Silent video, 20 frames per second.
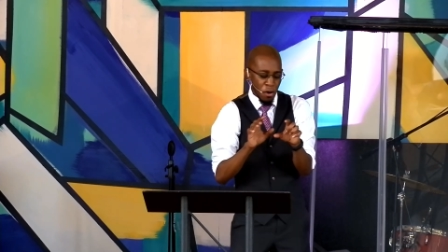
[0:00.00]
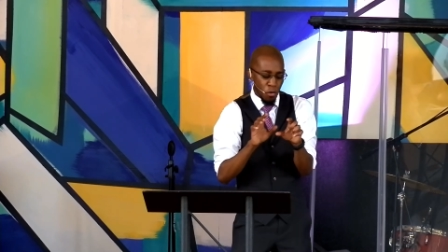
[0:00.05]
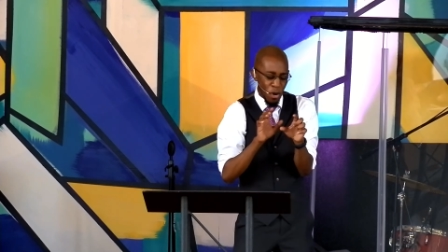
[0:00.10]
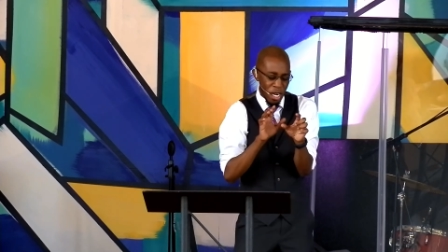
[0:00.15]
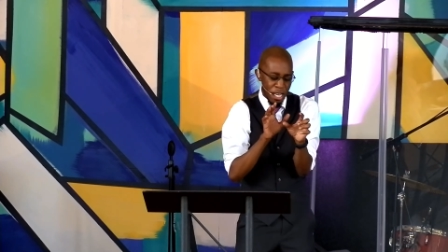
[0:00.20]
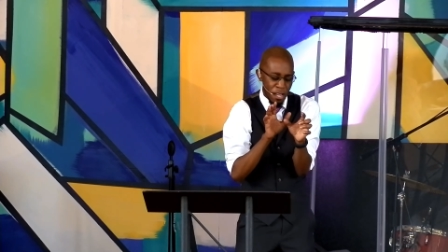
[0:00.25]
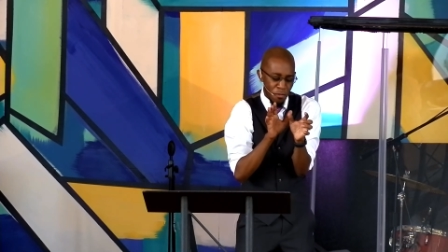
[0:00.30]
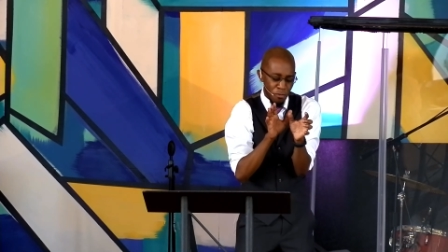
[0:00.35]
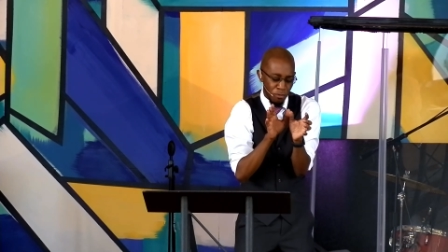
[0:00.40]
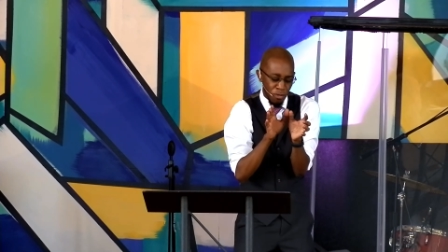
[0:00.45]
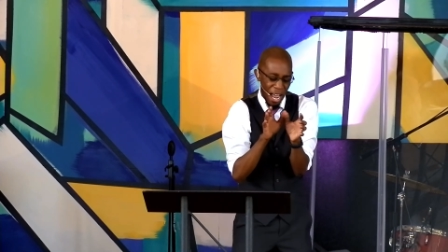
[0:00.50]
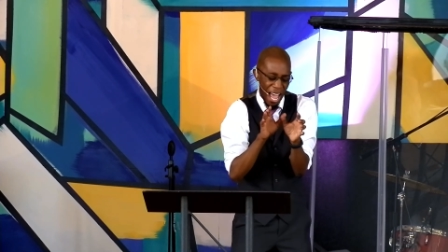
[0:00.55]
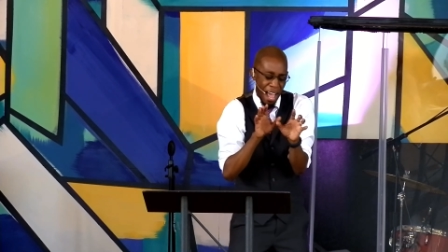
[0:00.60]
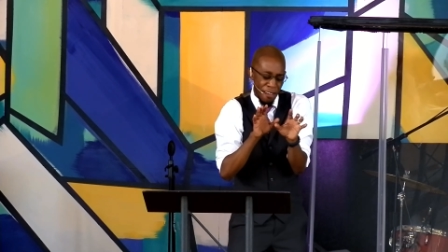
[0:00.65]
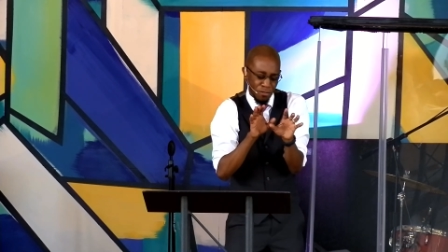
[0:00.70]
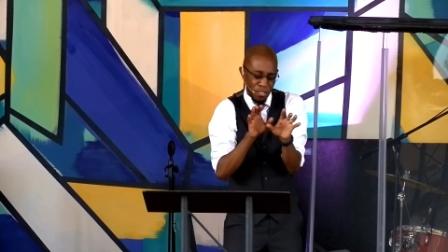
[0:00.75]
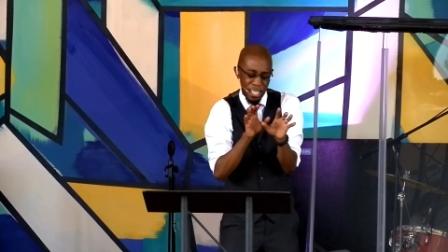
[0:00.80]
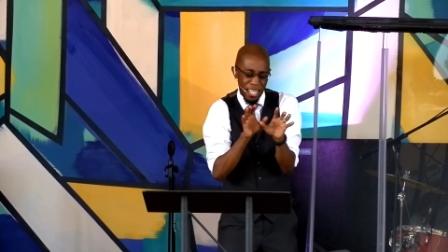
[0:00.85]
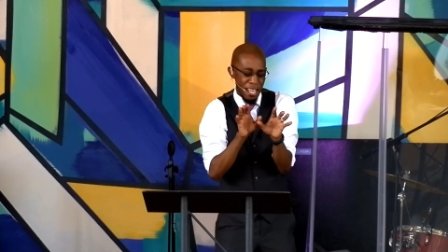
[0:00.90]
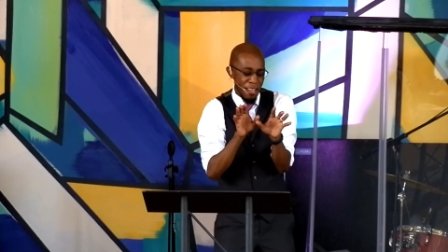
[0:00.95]
when he,
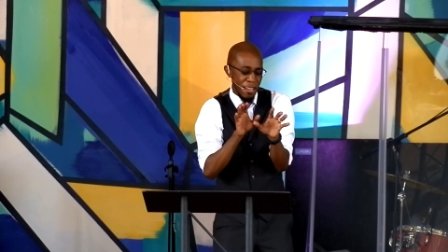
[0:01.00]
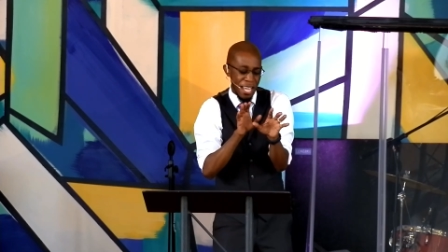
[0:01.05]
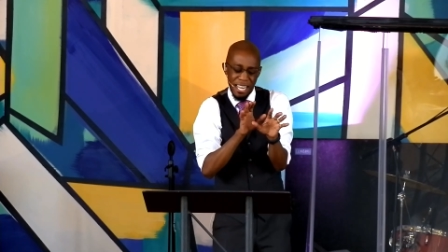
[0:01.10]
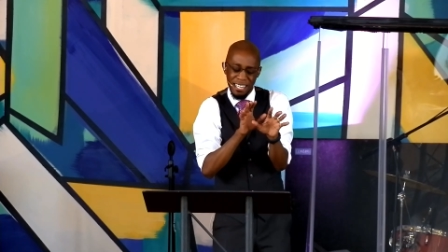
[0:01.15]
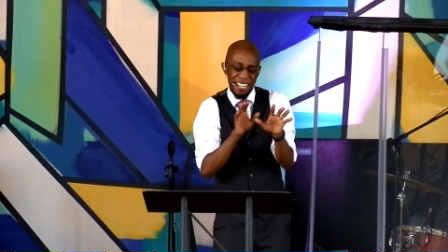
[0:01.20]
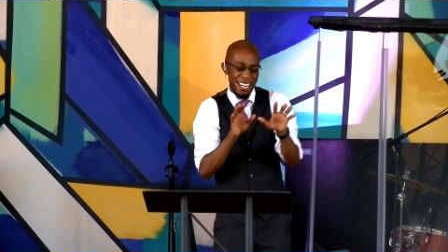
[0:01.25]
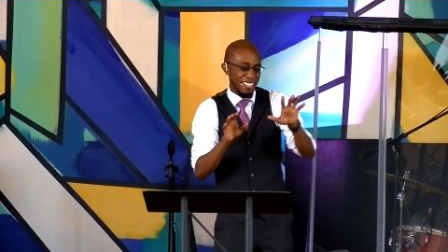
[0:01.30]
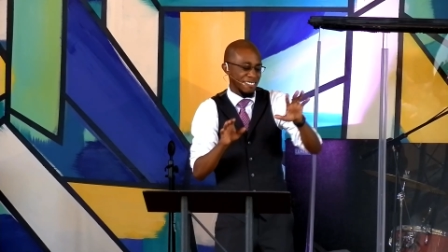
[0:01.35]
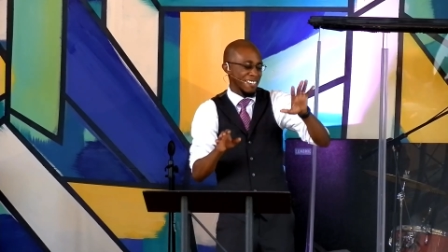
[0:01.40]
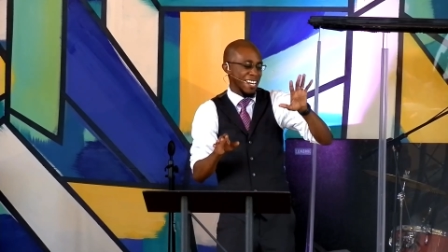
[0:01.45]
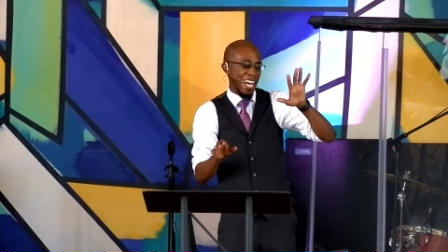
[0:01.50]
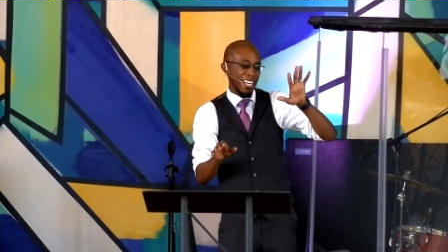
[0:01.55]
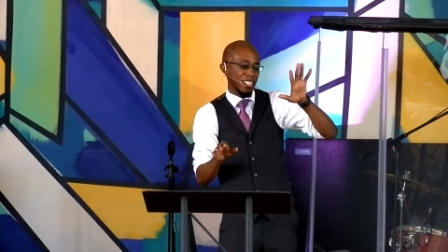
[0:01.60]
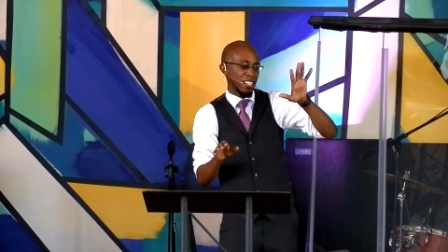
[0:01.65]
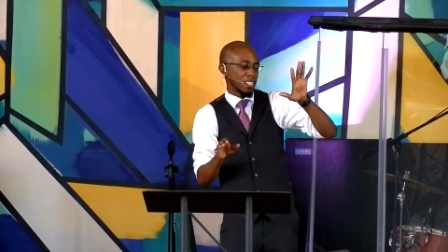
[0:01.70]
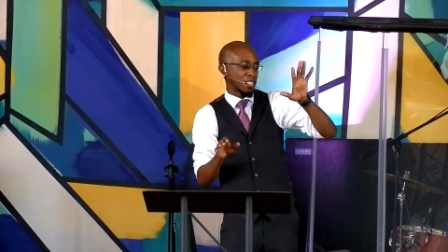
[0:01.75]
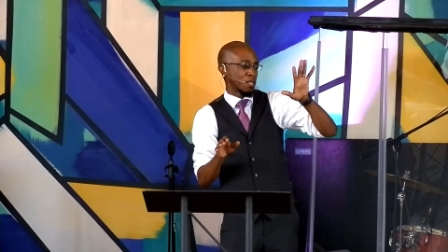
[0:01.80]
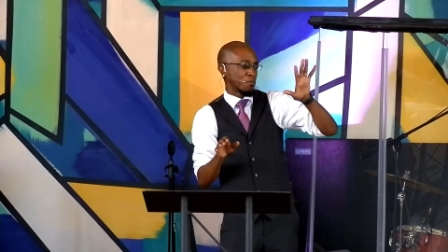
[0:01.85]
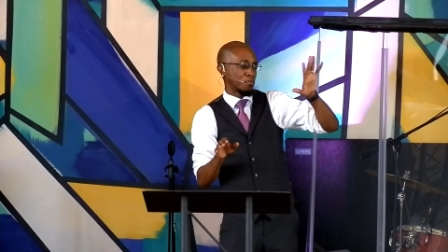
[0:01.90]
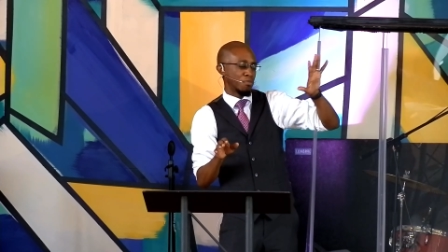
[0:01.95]
after, he not
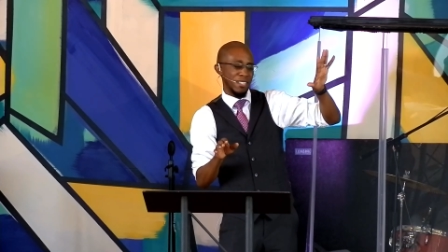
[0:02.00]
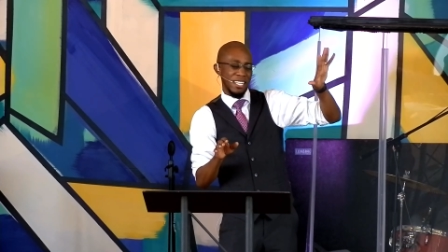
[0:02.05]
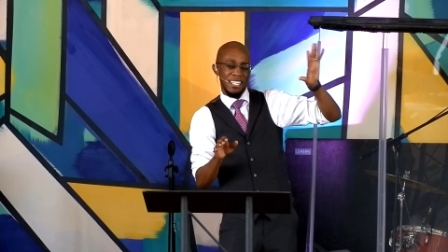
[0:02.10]
just the,